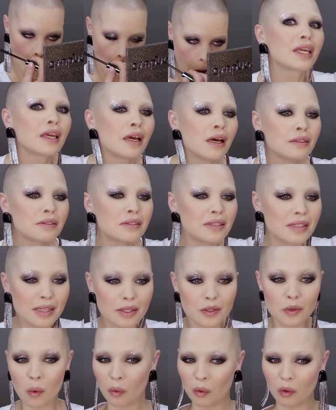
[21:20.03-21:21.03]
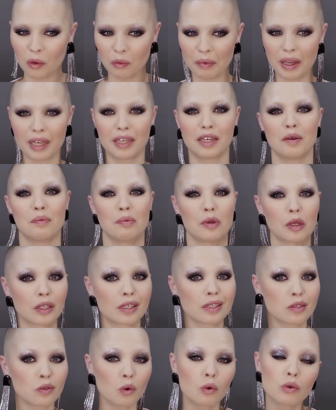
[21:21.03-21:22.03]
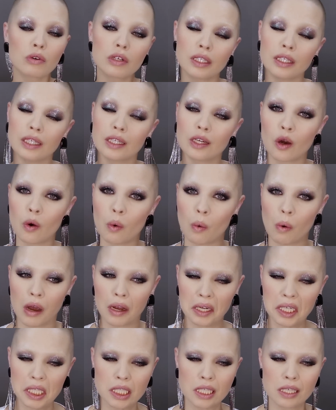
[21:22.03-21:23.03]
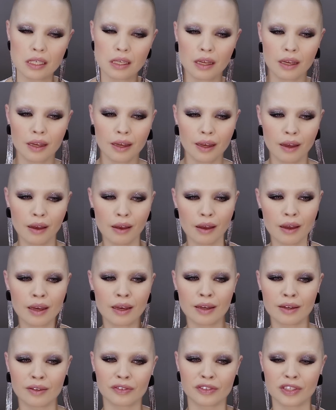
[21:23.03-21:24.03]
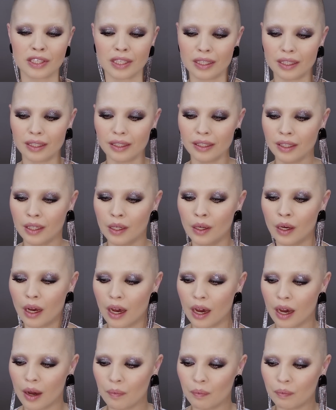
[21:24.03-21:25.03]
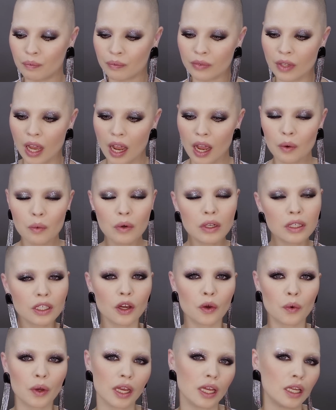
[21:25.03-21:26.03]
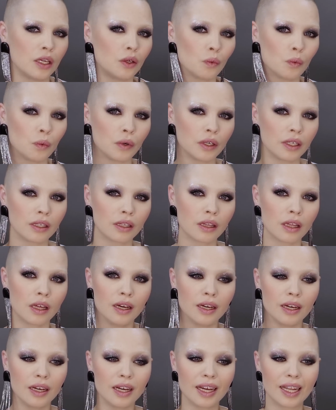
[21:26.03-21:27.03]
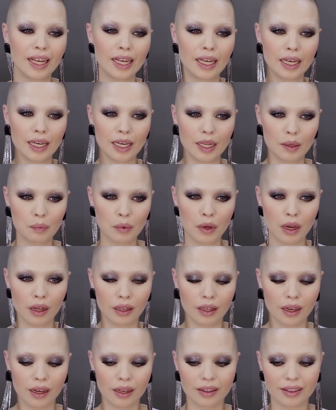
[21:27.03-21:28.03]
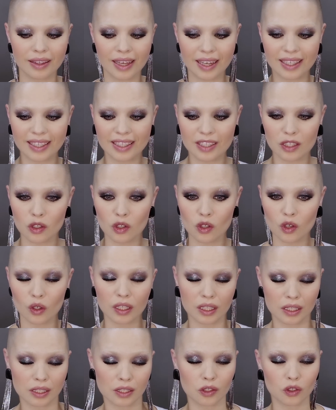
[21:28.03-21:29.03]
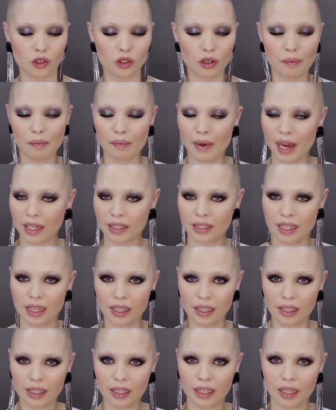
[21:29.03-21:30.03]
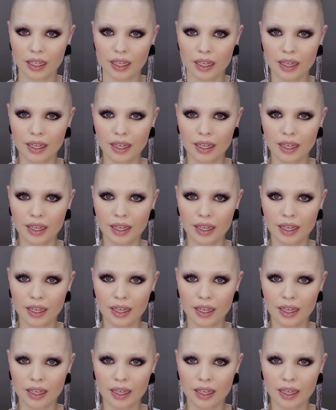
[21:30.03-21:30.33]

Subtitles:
Because this whole makeup look is already quite hefty, I want to go in with a lip colour that is not as dramatic